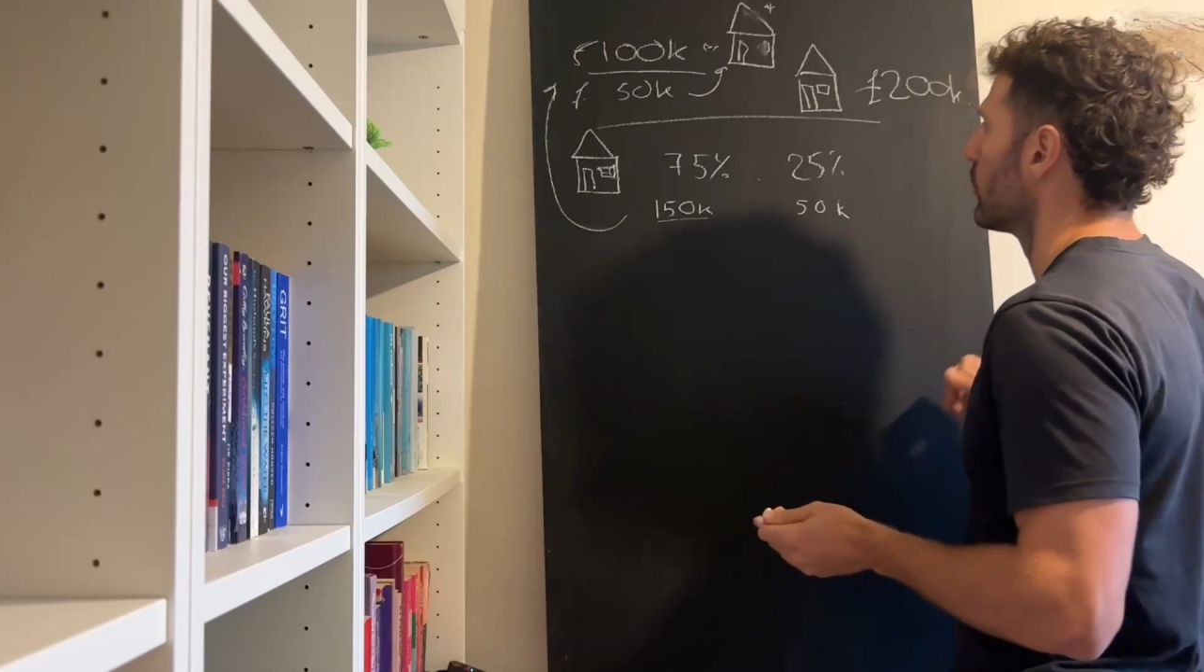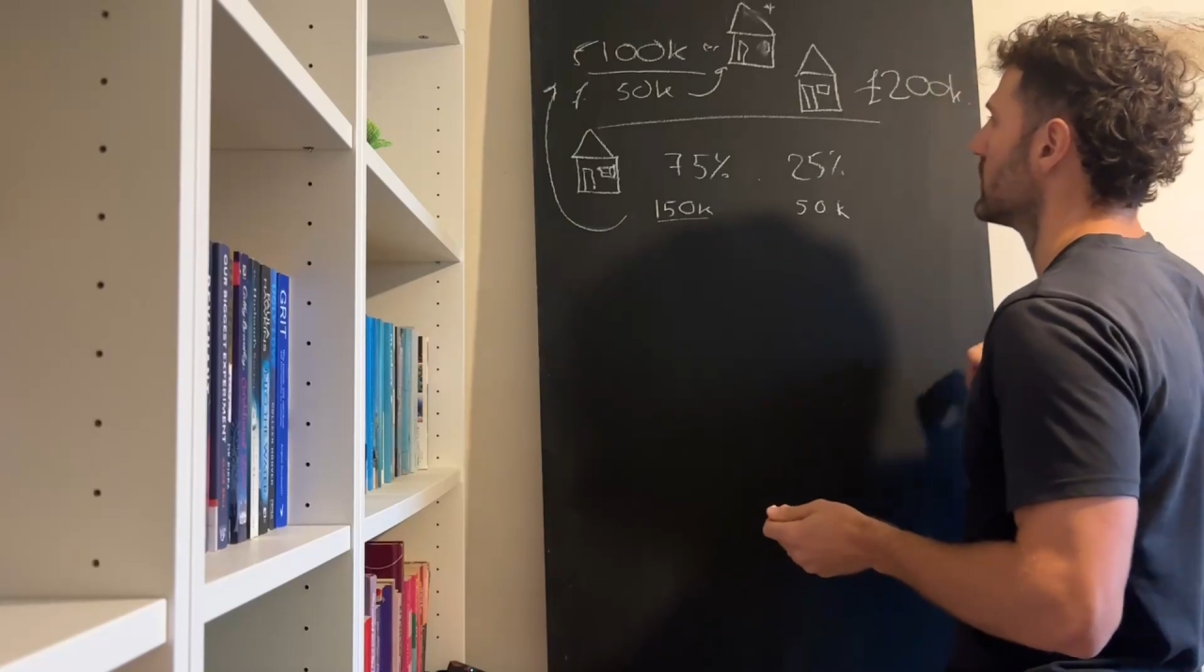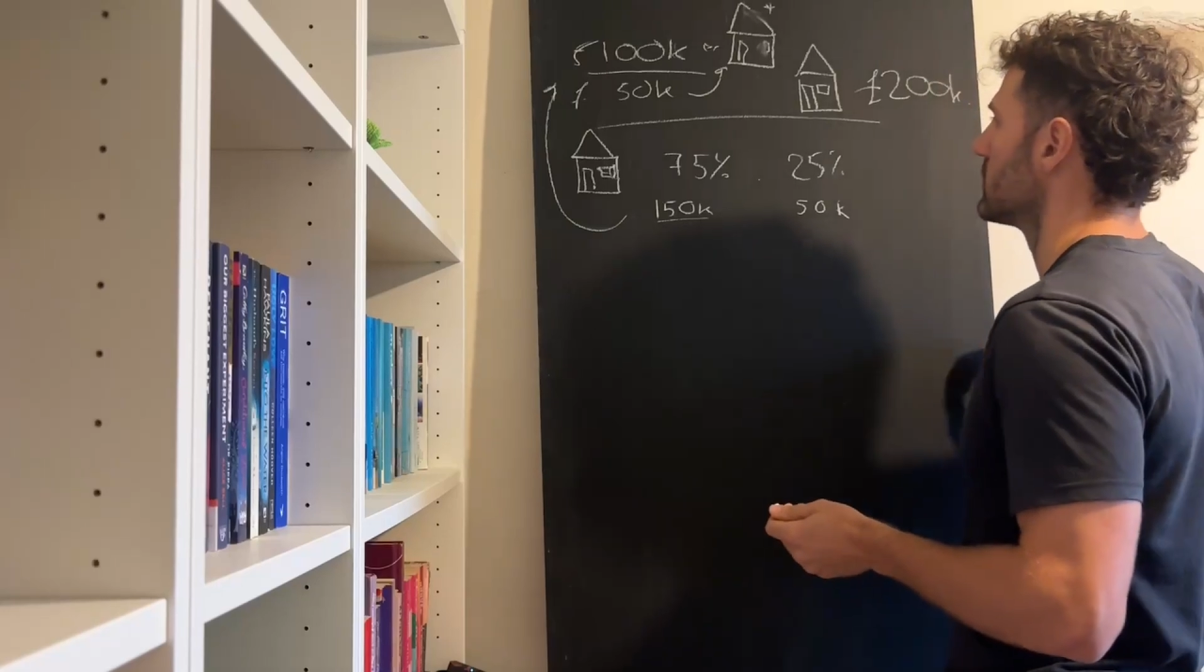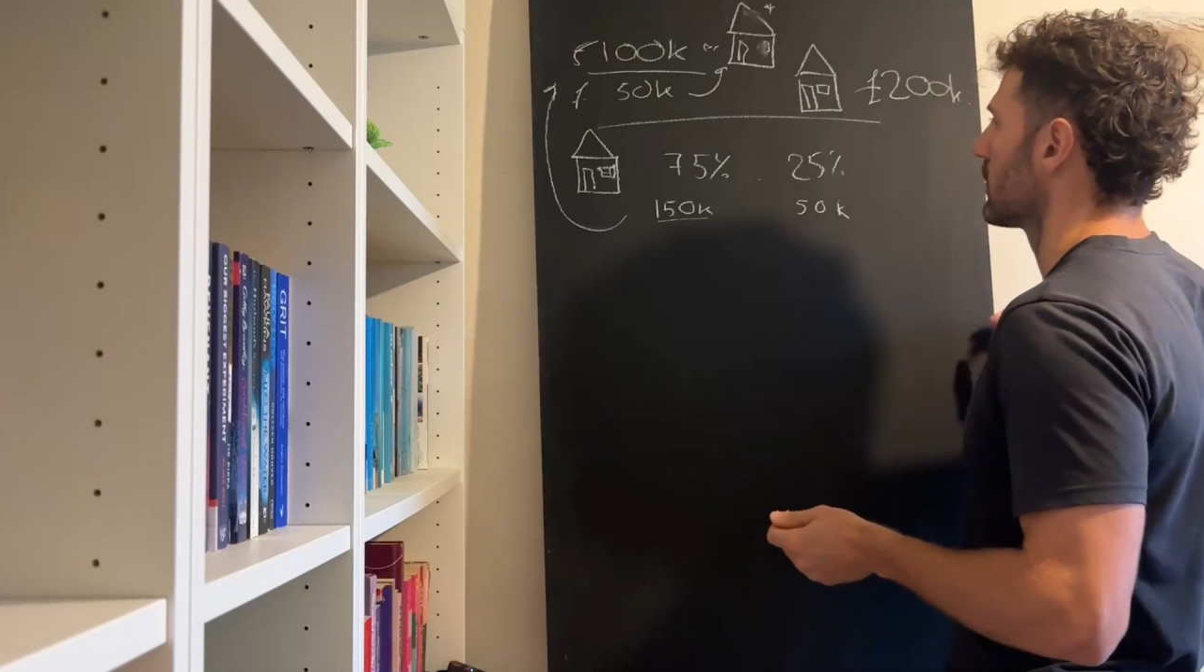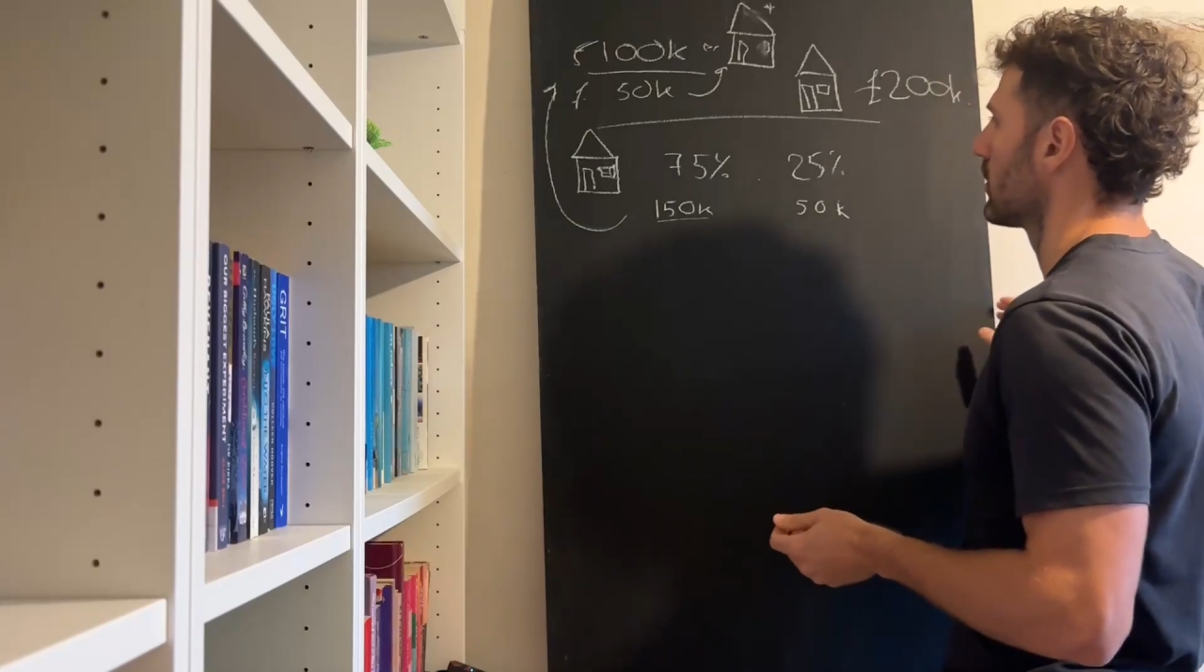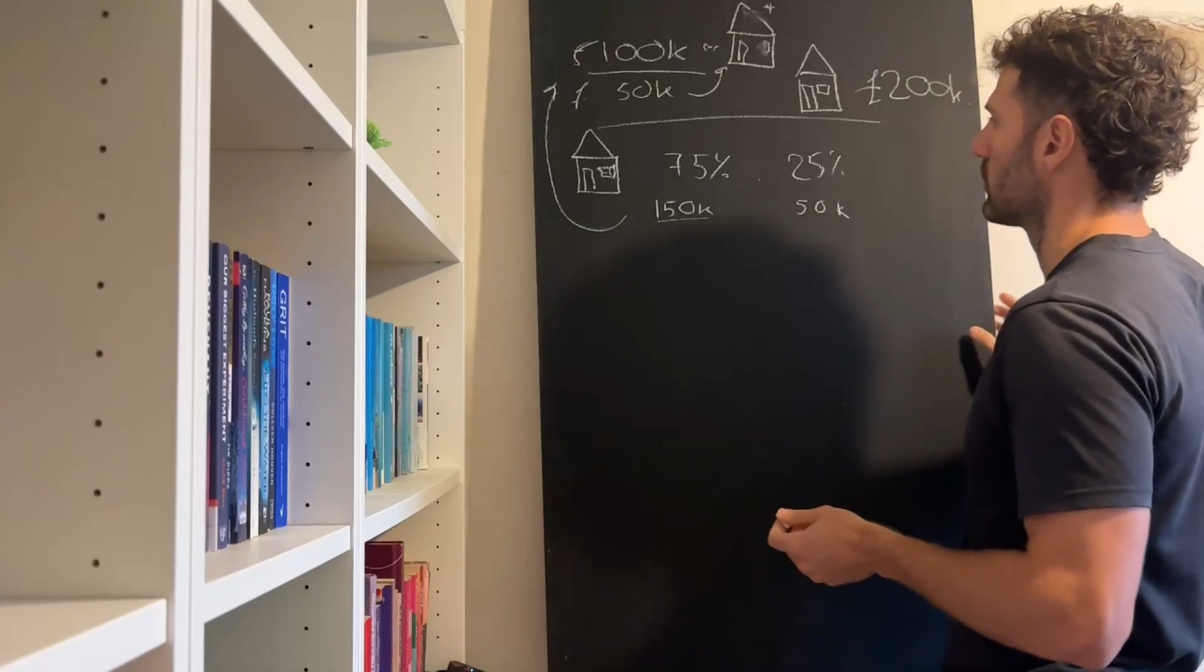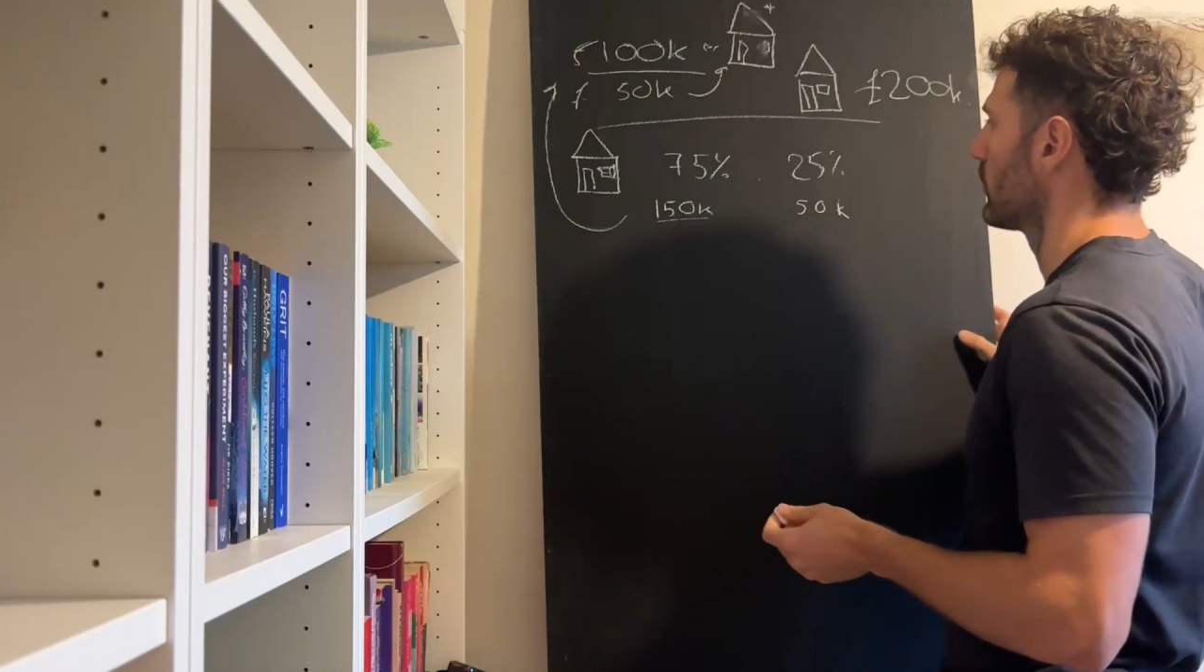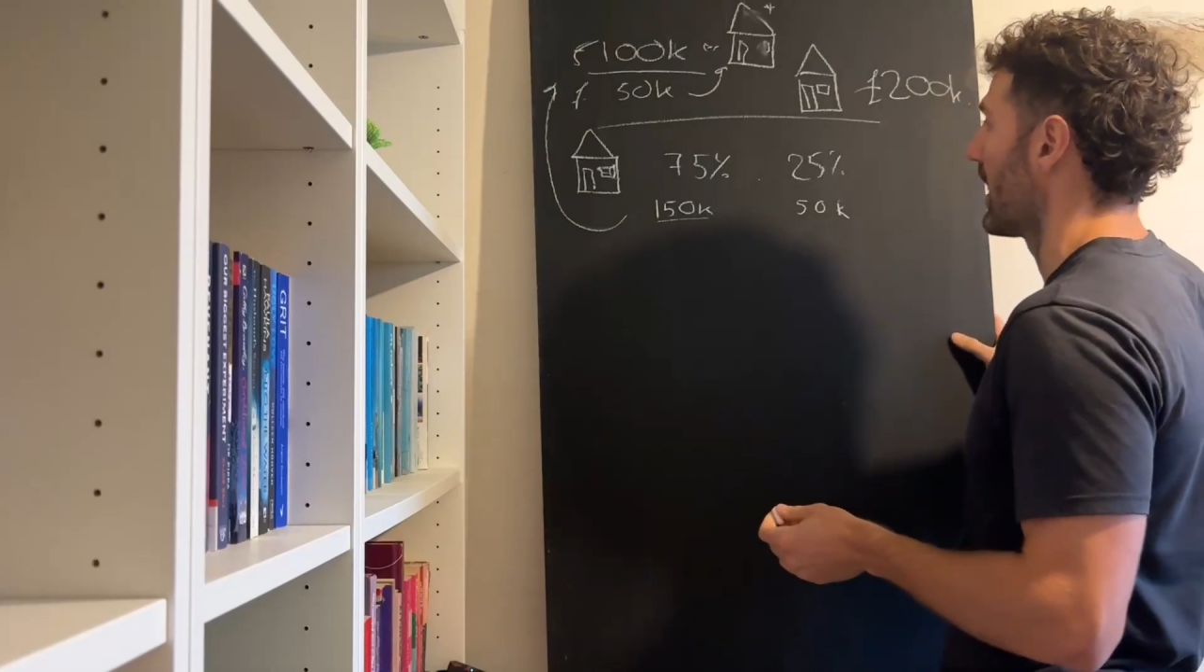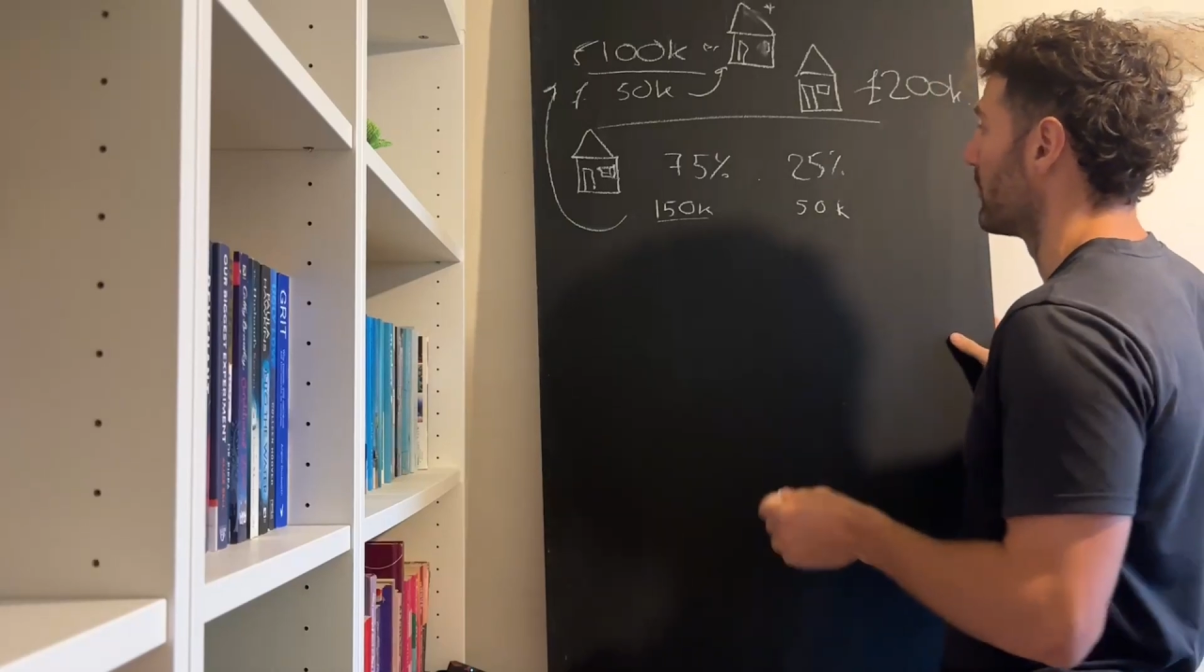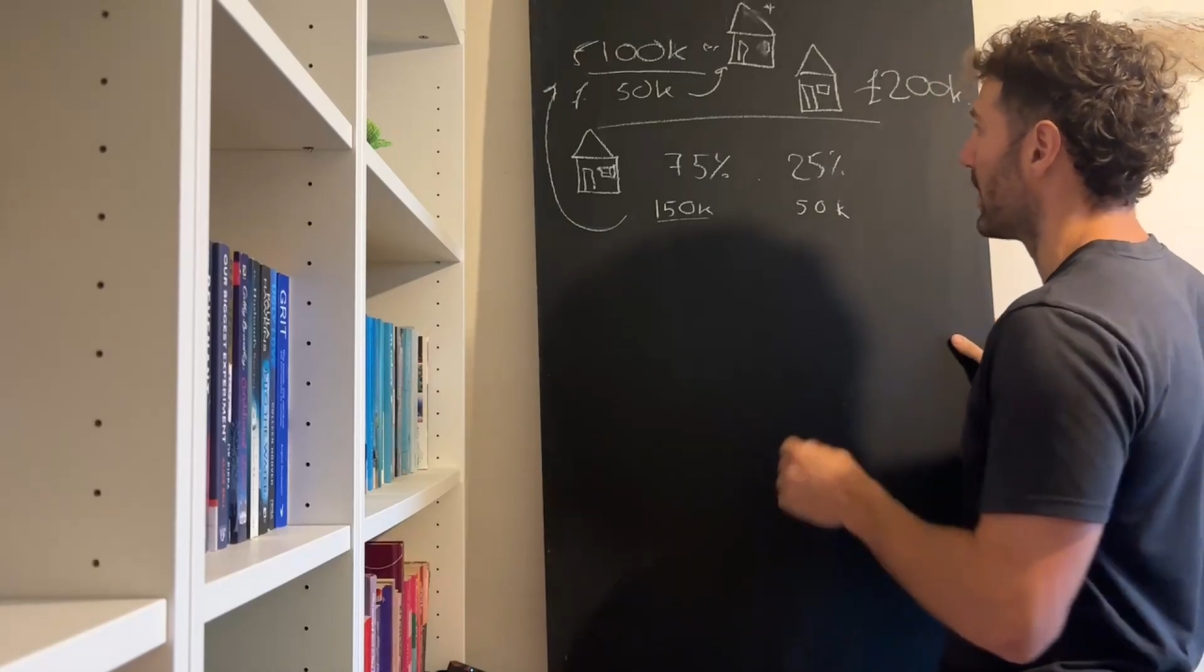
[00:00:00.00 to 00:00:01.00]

reason you can't do that.